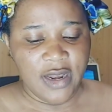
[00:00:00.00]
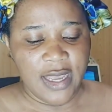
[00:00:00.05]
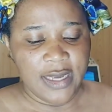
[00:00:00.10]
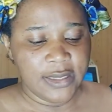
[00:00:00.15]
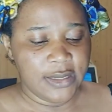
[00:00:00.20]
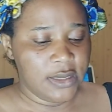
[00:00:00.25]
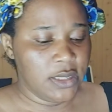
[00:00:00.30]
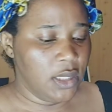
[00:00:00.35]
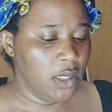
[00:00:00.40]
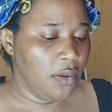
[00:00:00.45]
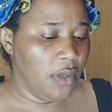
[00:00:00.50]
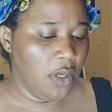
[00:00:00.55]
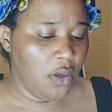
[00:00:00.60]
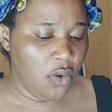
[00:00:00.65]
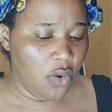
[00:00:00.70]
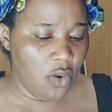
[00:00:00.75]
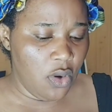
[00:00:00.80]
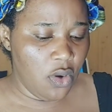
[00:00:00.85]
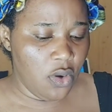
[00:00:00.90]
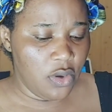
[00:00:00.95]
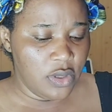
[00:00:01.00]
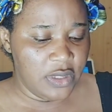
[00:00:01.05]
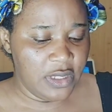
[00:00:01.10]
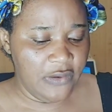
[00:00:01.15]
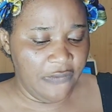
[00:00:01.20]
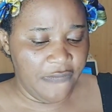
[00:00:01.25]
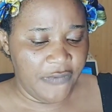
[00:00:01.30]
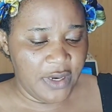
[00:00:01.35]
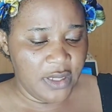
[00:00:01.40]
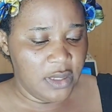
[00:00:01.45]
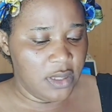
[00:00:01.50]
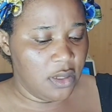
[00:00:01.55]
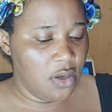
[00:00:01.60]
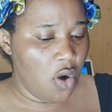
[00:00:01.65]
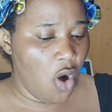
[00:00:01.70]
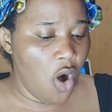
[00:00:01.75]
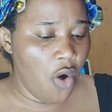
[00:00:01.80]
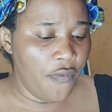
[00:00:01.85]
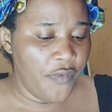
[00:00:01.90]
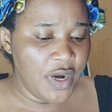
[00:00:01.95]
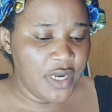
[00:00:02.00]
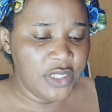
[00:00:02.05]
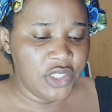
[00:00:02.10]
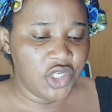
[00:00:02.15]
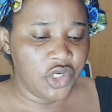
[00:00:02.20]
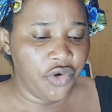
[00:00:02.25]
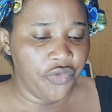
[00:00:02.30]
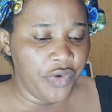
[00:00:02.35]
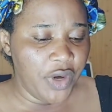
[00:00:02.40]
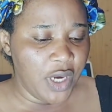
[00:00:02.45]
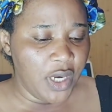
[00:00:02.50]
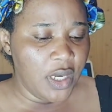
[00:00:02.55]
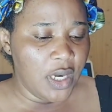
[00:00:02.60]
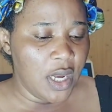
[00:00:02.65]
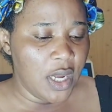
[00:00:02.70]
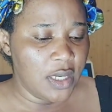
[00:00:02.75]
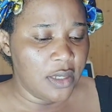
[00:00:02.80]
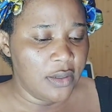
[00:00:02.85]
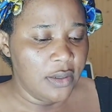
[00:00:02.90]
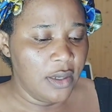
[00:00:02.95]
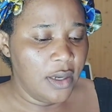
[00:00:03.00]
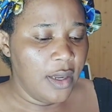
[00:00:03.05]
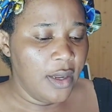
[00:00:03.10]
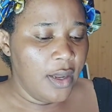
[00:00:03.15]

like three color, different orange, green, and